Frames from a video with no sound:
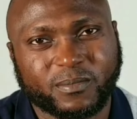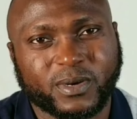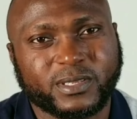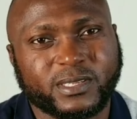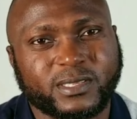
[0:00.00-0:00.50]

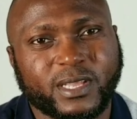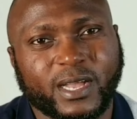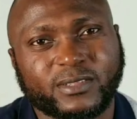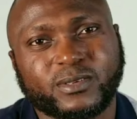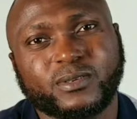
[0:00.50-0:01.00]
But the
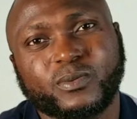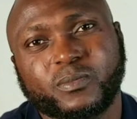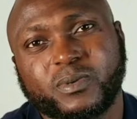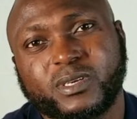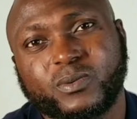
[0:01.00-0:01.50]
Anthony will
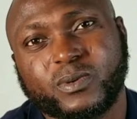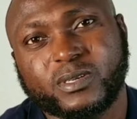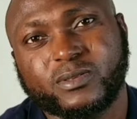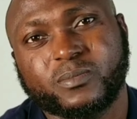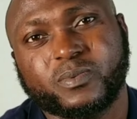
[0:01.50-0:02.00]
be the
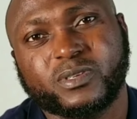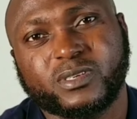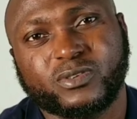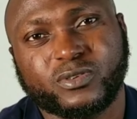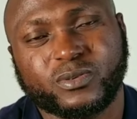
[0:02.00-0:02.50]
one to put
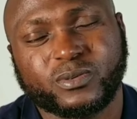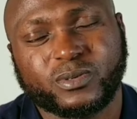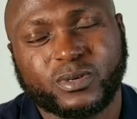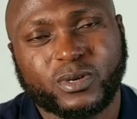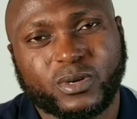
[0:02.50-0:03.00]
you through
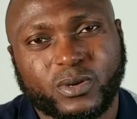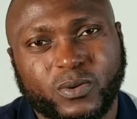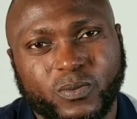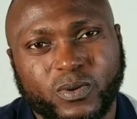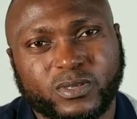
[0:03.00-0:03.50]

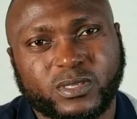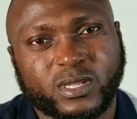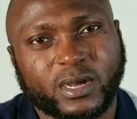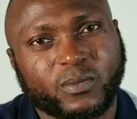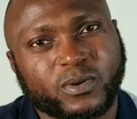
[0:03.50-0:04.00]

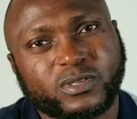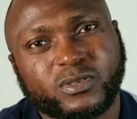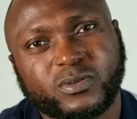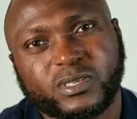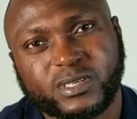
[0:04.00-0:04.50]
what
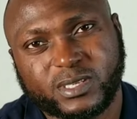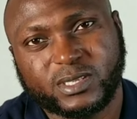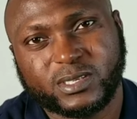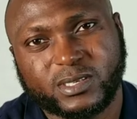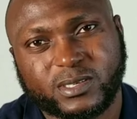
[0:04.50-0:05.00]
you
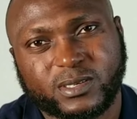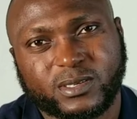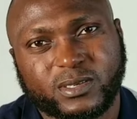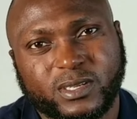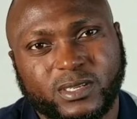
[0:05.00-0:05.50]
need
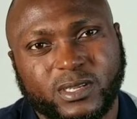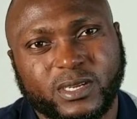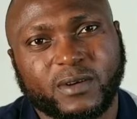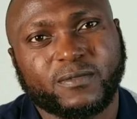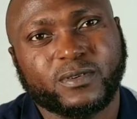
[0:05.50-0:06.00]
in
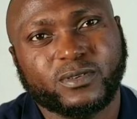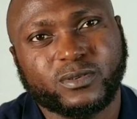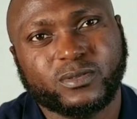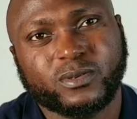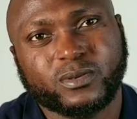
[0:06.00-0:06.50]
order for
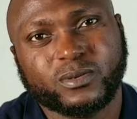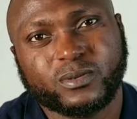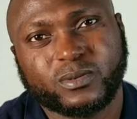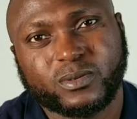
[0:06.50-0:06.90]
you to